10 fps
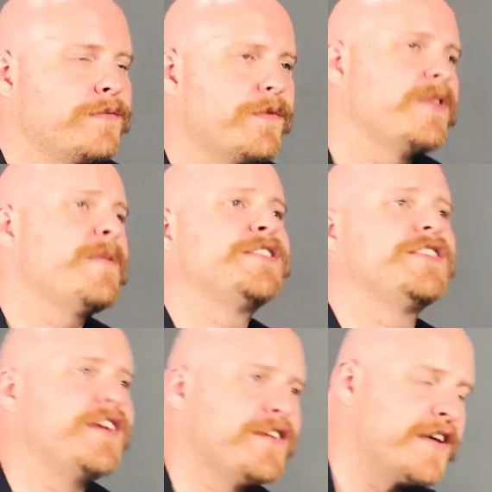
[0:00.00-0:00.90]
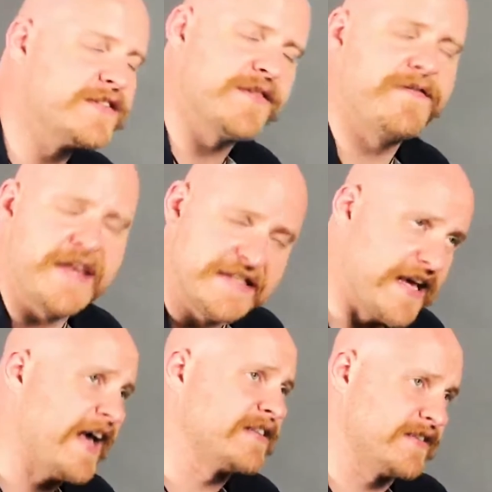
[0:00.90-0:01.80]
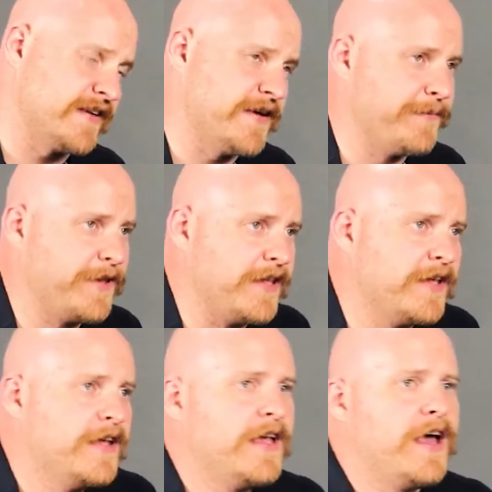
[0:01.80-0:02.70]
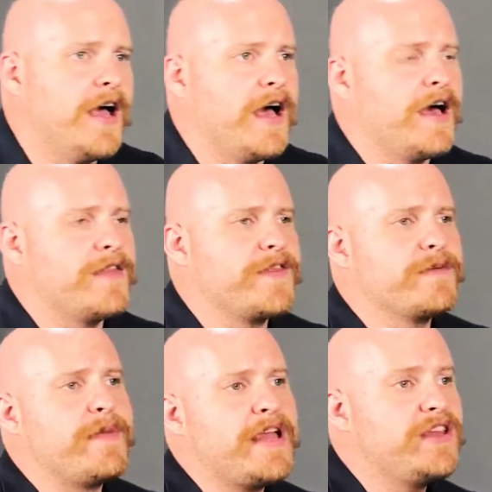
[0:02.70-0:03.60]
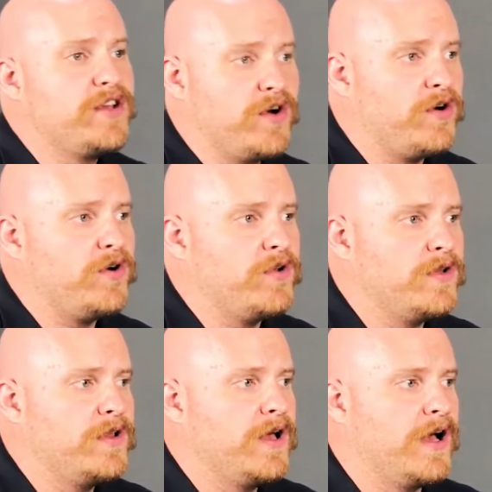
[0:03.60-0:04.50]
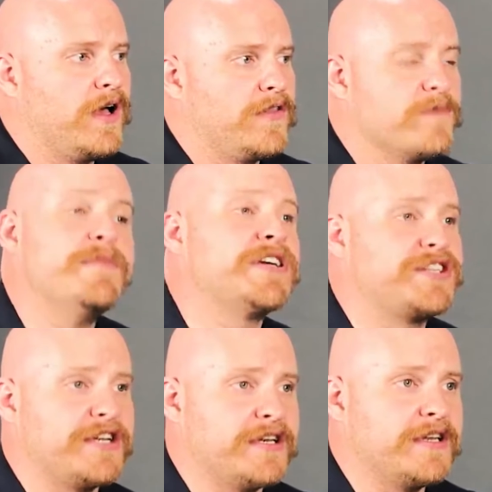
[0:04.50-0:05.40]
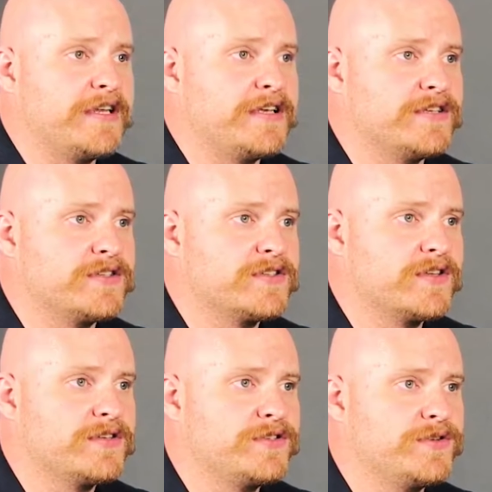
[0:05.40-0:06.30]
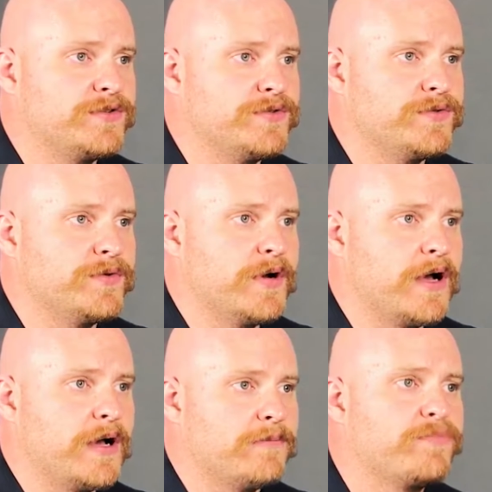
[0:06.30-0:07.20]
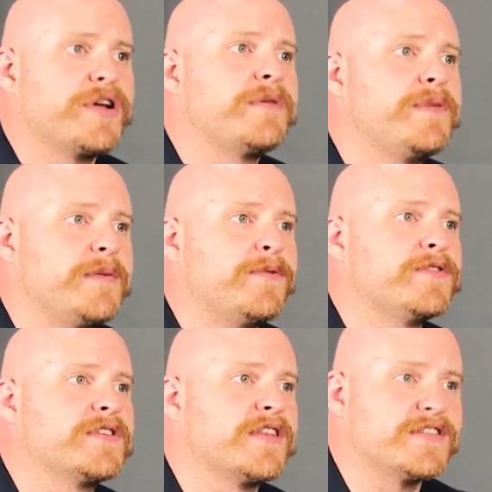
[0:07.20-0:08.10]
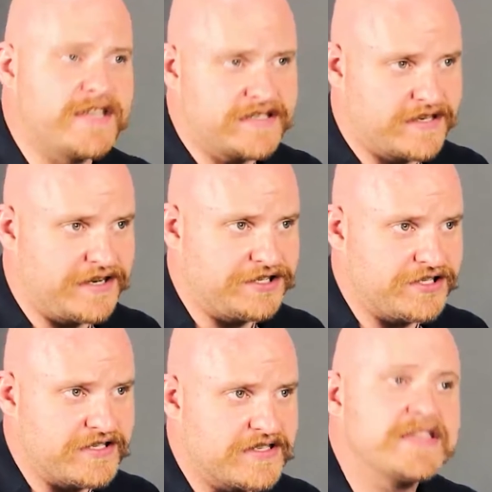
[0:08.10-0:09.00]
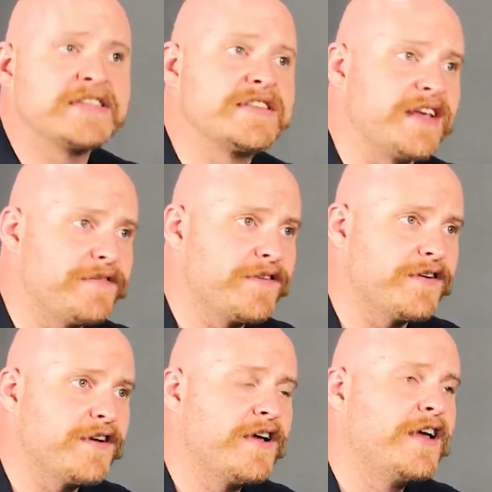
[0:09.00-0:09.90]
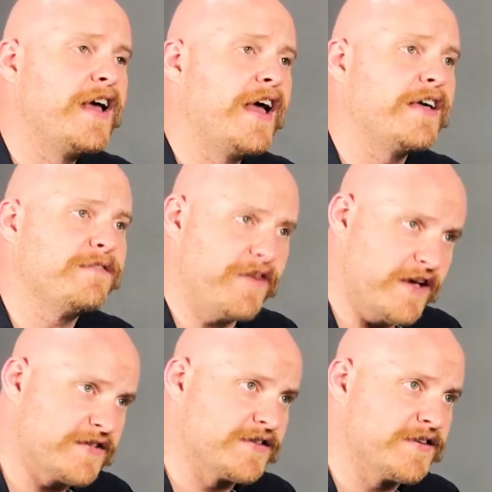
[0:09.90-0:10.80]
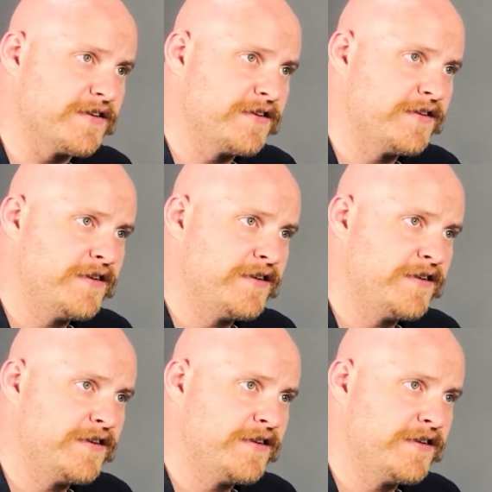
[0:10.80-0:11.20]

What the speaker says: Rhythm Engineering is a fantastic company. Their main goal, their mission is to bring people to their destinations safer and faster.